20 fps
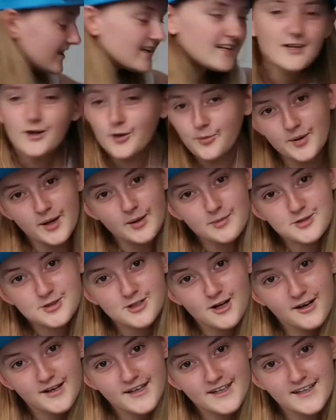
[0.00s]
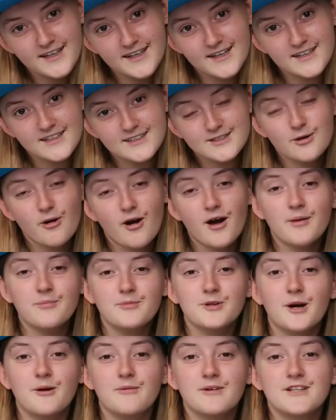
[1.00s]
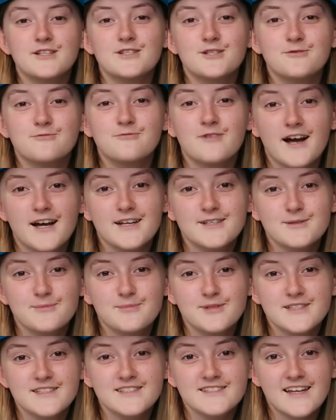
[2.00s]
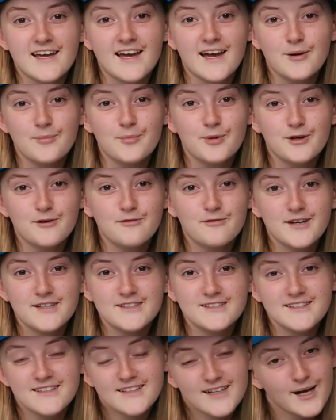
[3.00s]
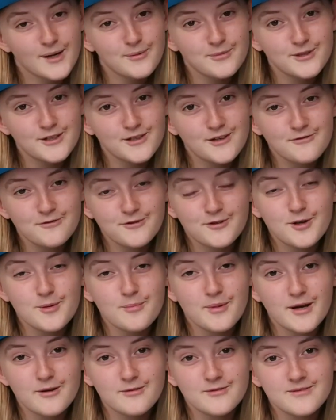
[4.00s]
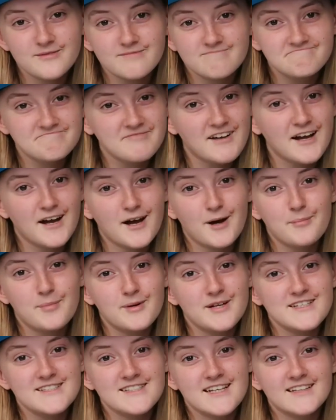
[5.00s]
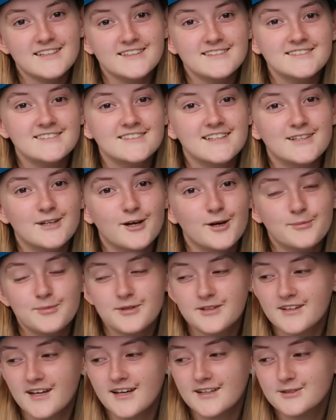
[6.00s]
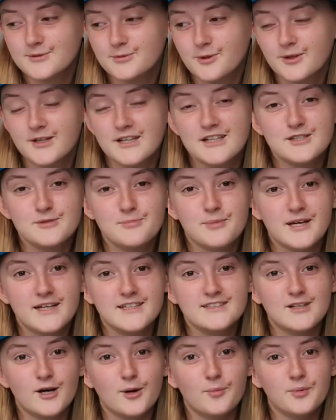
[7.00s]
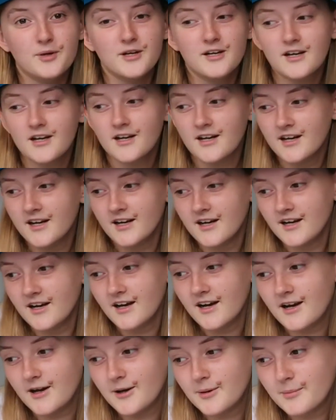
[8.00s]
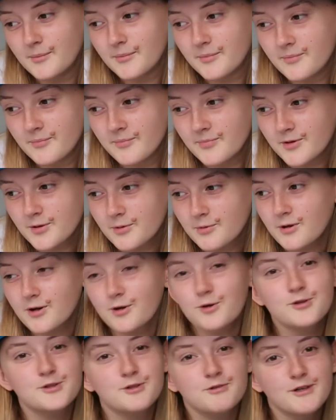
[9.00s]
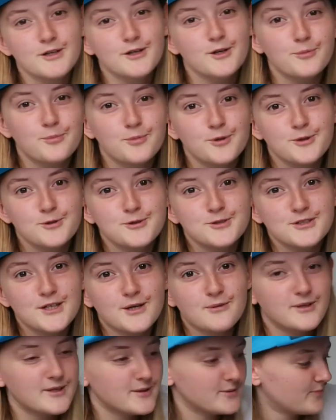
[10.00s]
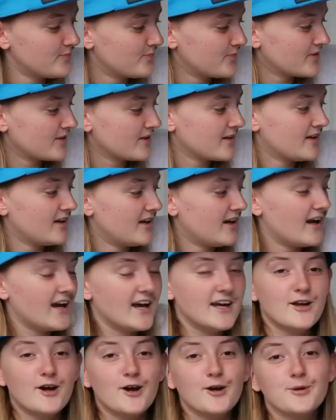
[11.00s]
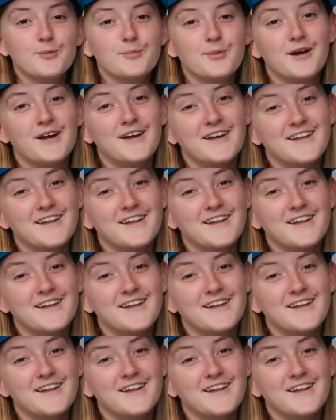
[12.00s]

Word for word: little baby Sharky here. So I'm going to randomly stare and put a face at the camera for about a couple of seconds, and I hope that that's what gets picked up. Um, we'll also include Bruce showing, and hope